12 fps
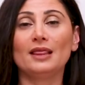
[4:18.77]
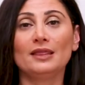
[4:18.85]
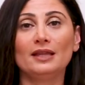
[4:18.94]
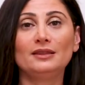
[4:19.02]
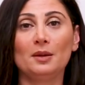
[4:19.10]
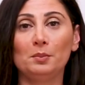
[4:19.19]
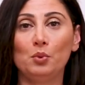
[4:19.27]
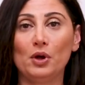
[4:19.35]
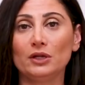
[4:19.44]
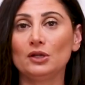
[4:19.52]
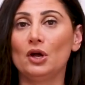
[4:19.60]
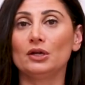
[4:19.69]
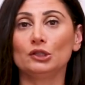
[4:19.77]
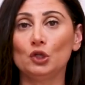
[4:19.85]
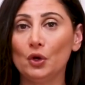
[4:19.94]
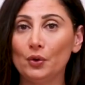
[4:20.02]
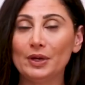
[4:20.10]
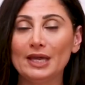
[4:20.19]
and let them boil on
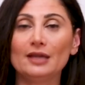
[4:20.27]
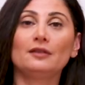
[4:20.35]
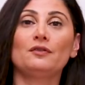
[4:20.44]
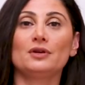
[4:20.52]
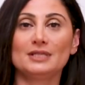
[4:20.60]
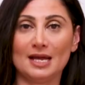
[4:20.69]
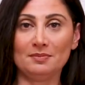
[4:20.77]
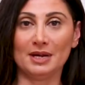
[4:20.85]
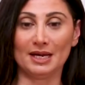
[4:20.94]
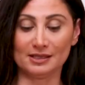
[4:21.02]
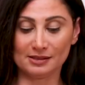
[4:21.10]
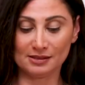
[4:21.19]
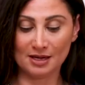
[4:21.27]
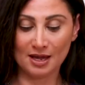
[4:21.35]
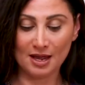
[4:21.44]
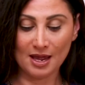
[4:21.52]
low heat for 10 minutes.